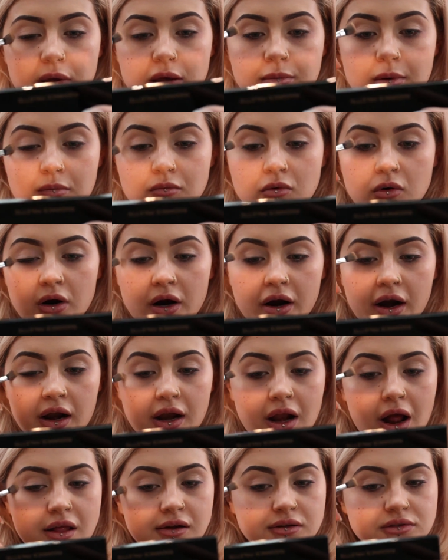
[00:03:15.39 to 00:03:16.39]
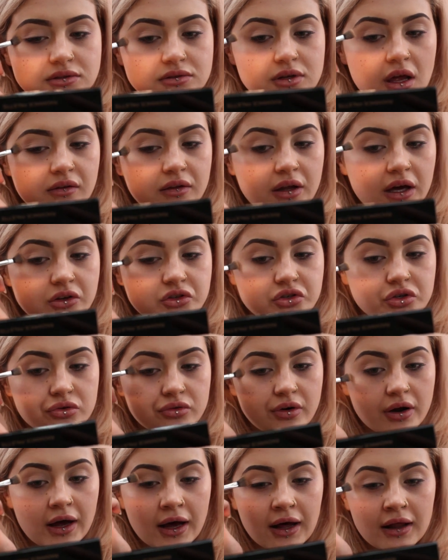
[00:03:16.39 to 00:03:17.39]
wee bit more
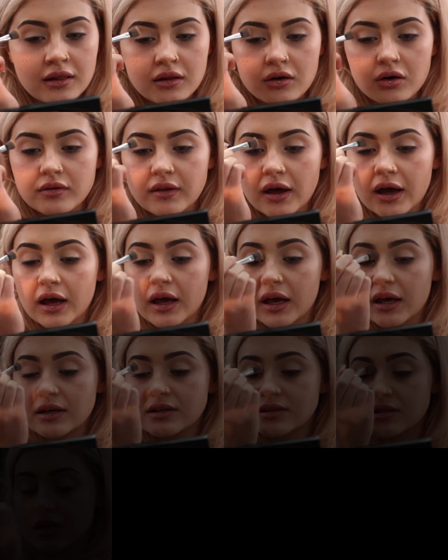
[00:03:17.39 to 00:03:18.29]
natural on the eyes.